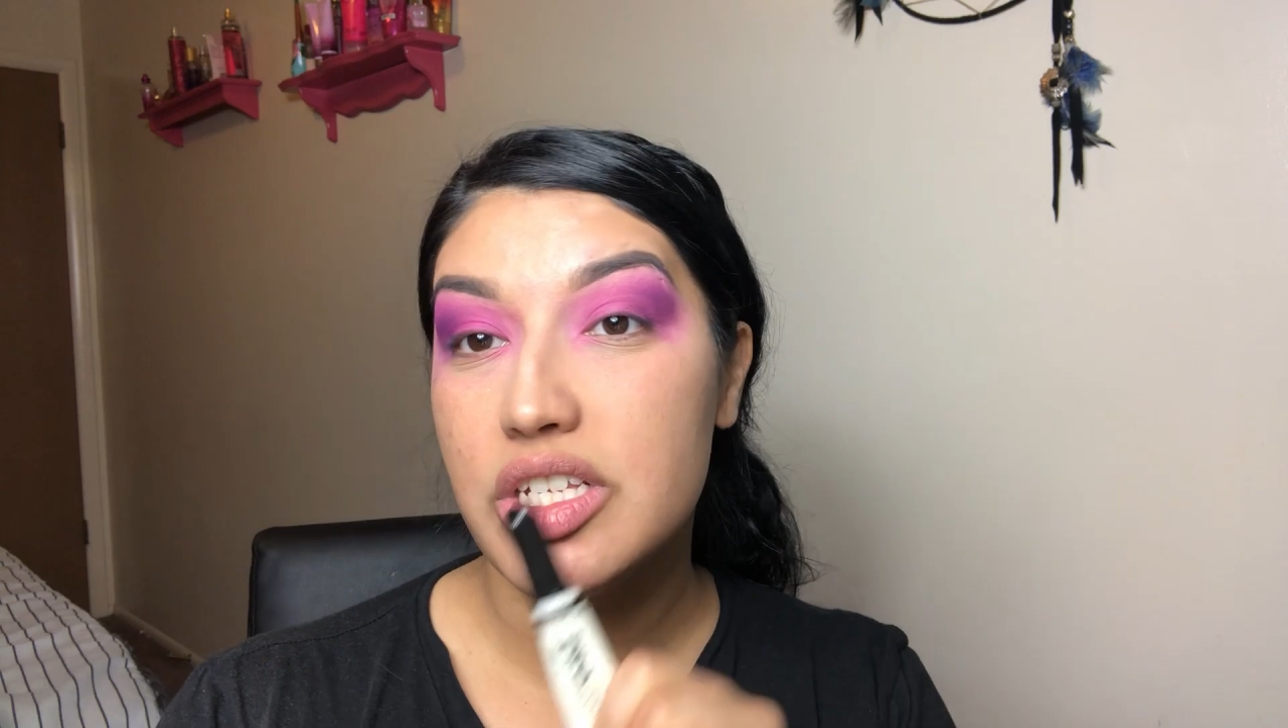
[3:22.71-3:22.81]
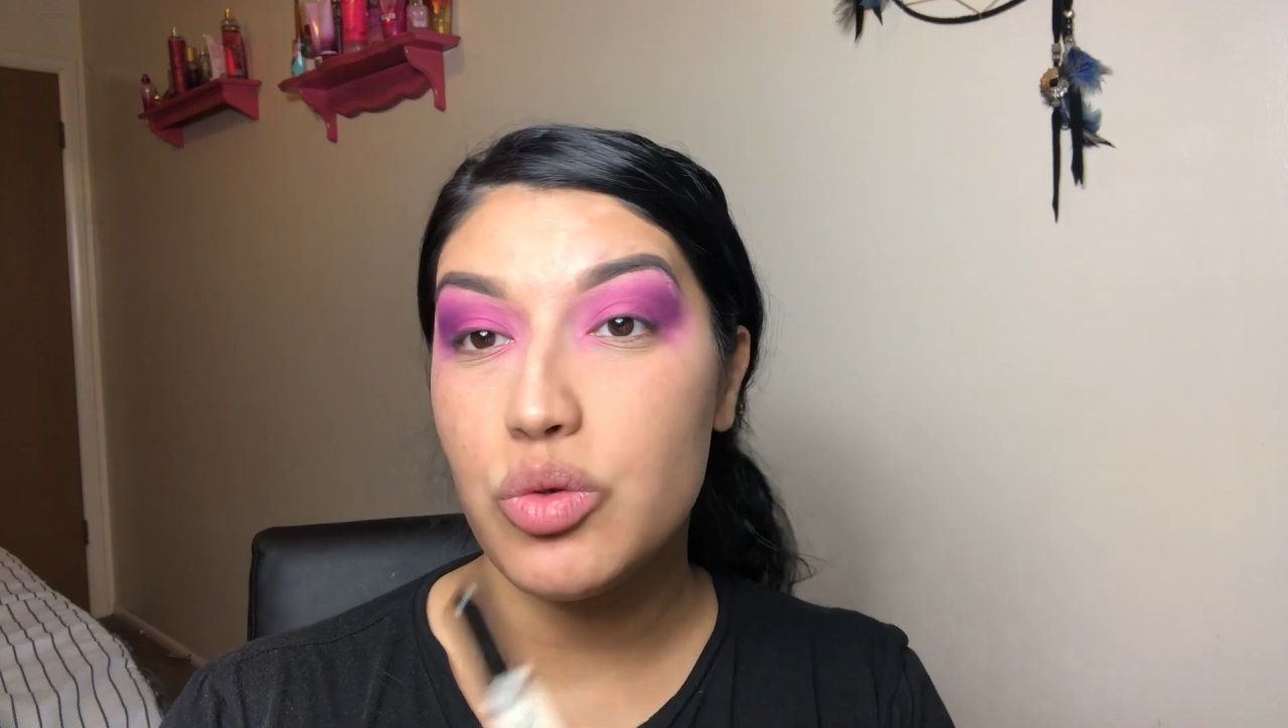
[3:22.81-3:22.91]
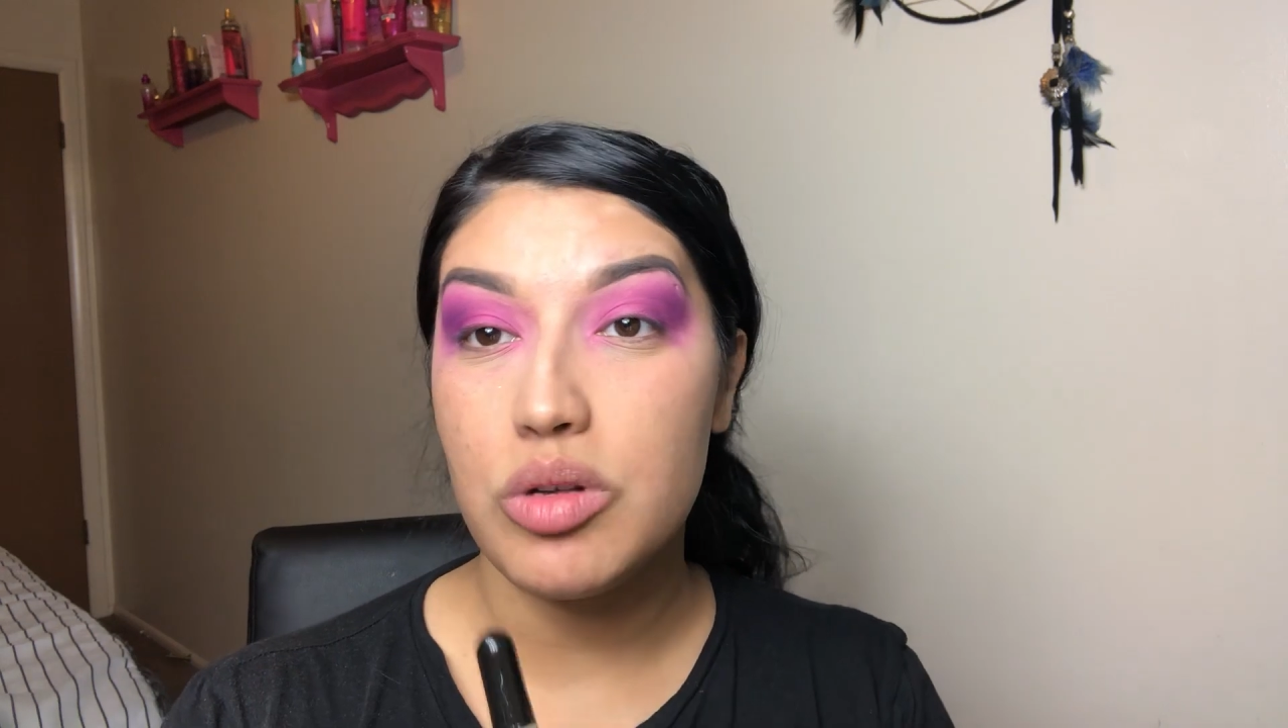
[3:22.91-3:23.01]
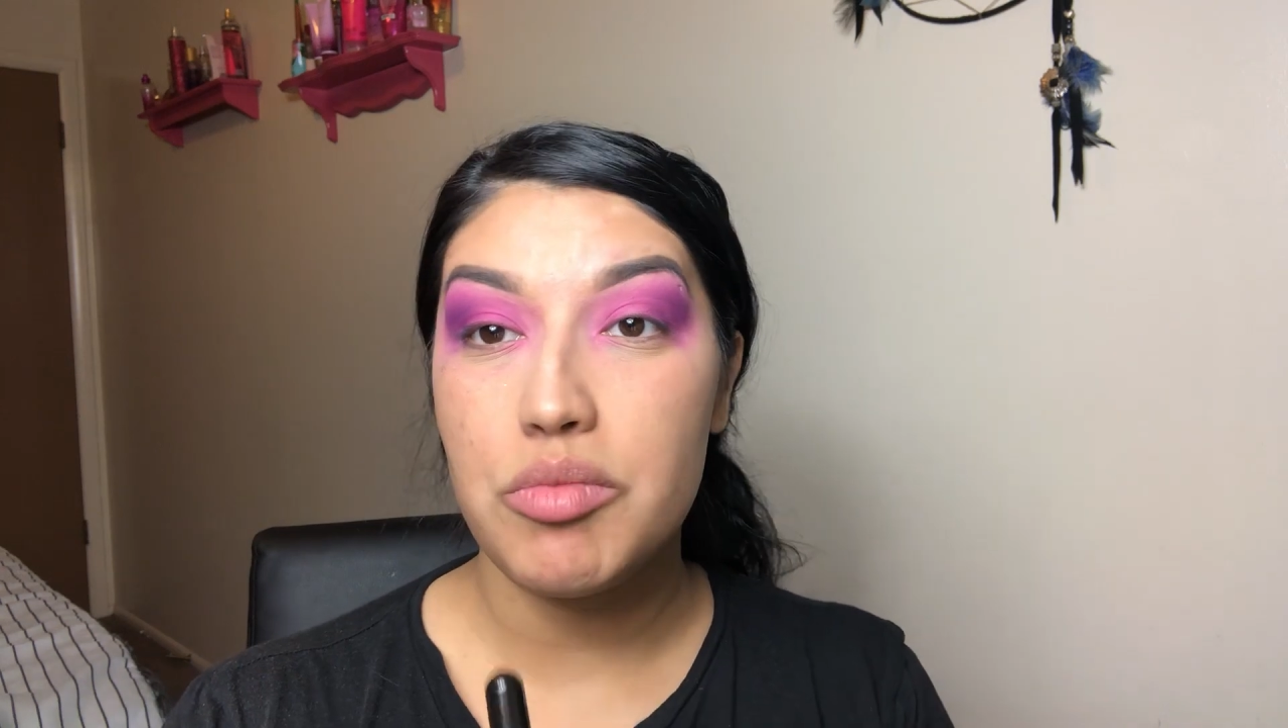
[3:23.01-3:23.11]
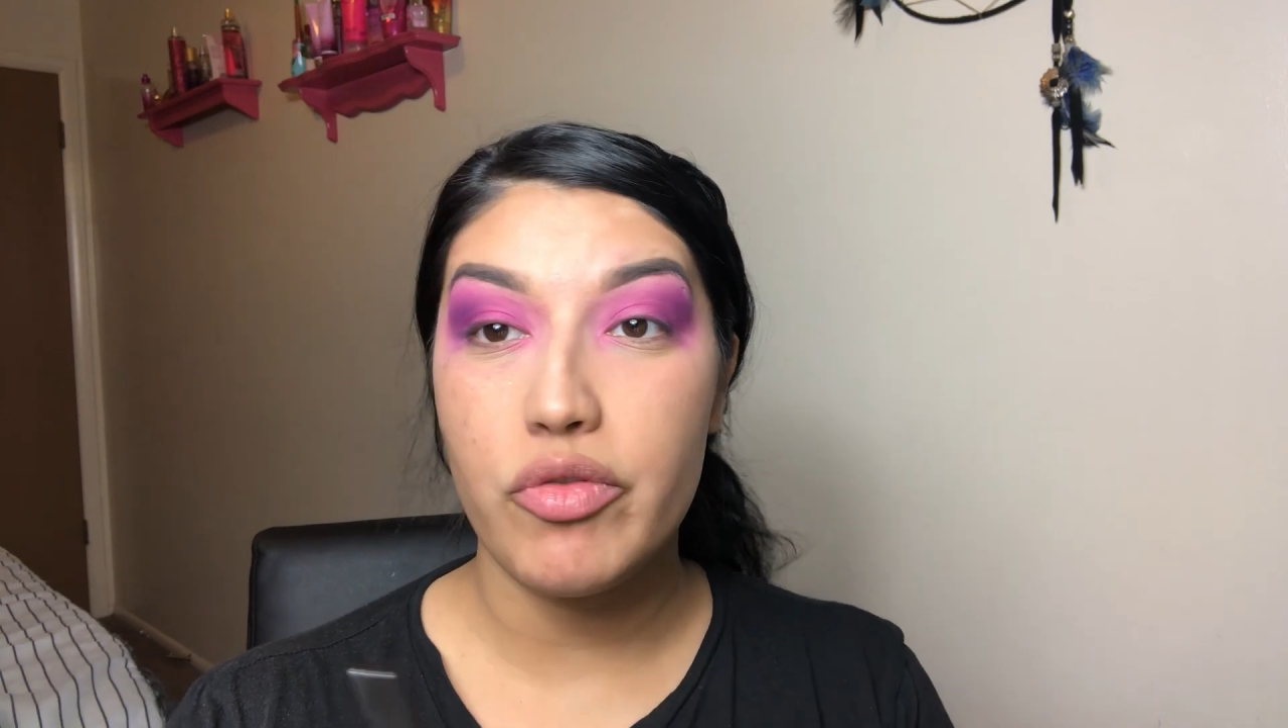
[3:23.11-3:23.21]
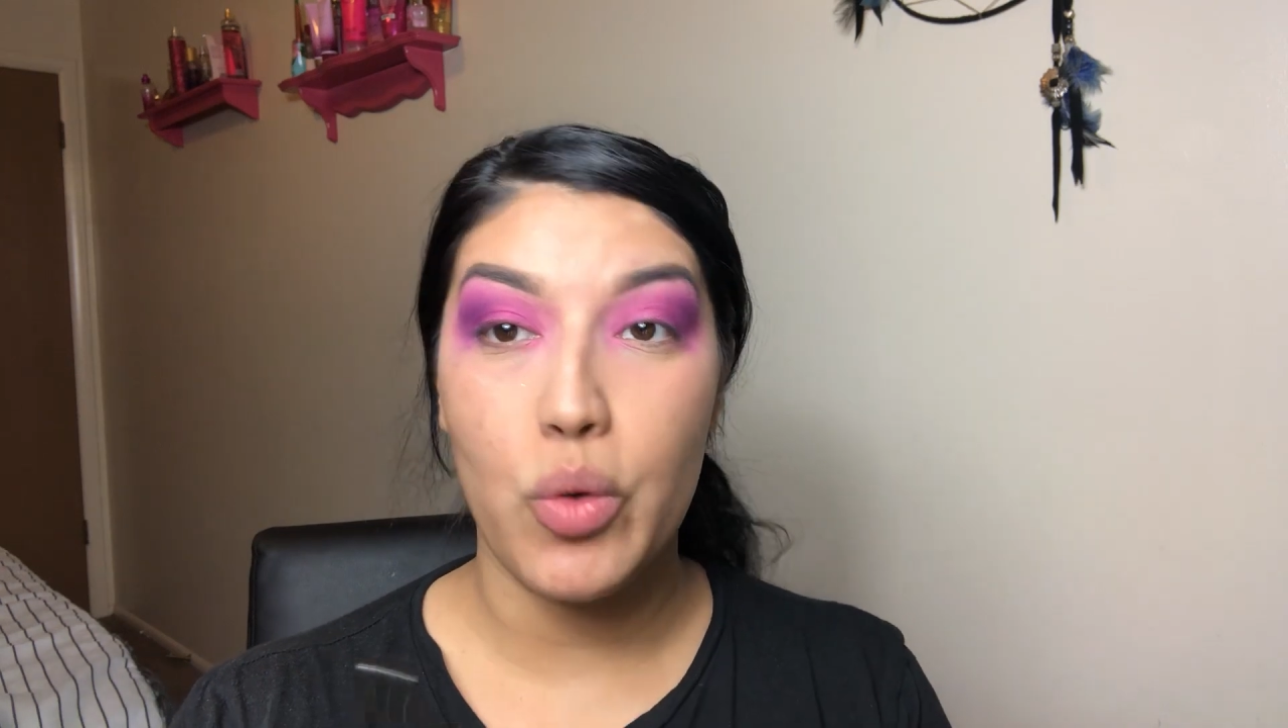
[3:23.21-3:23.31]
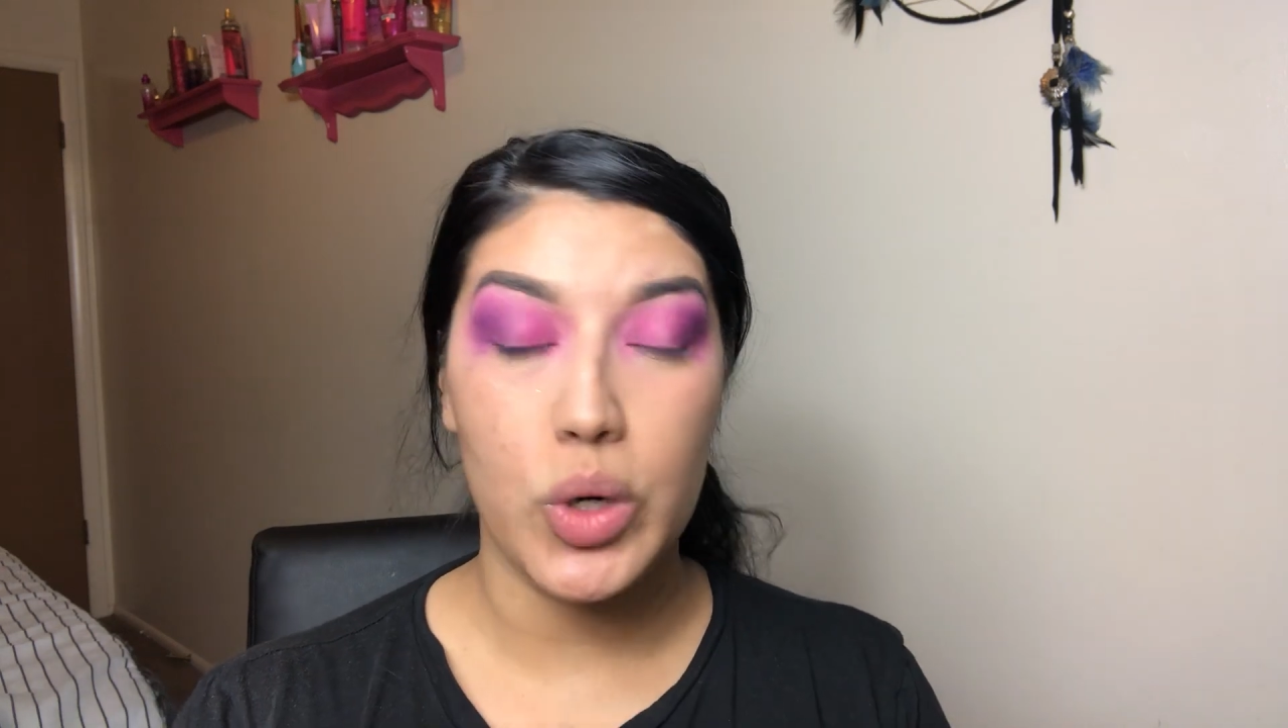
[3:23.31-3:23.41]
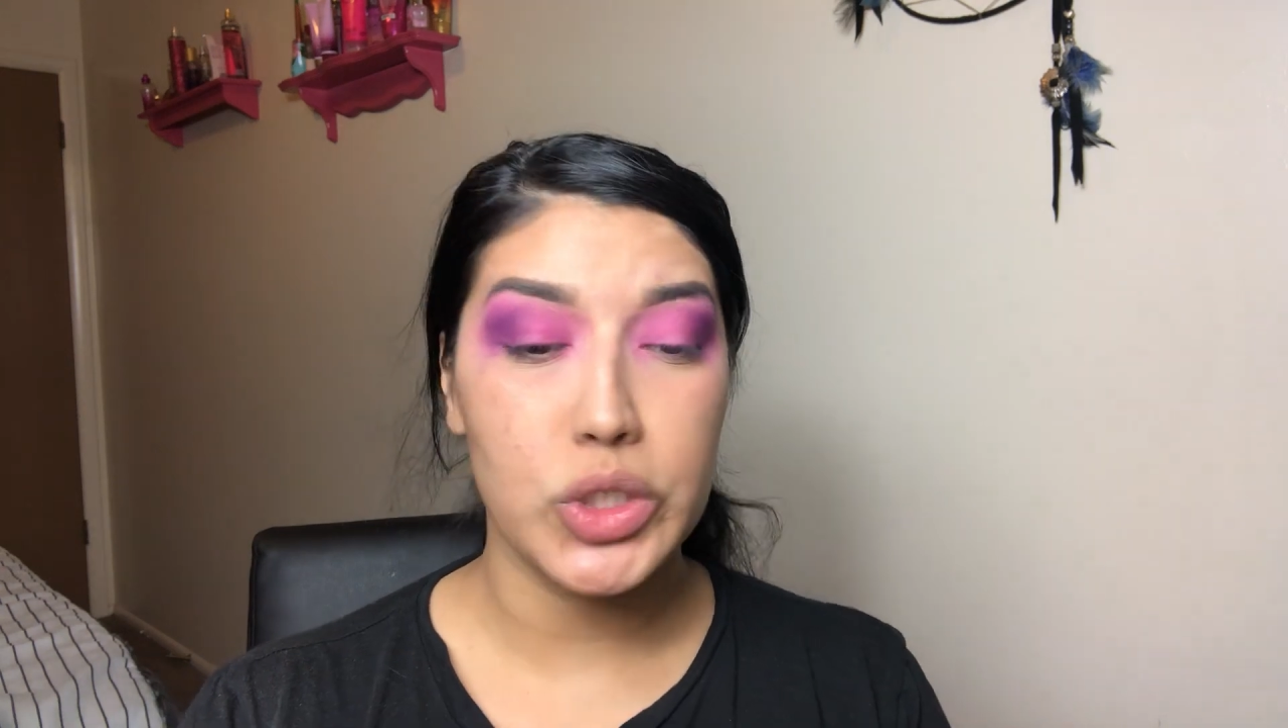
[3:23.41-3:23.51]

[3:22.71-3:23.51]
this one before,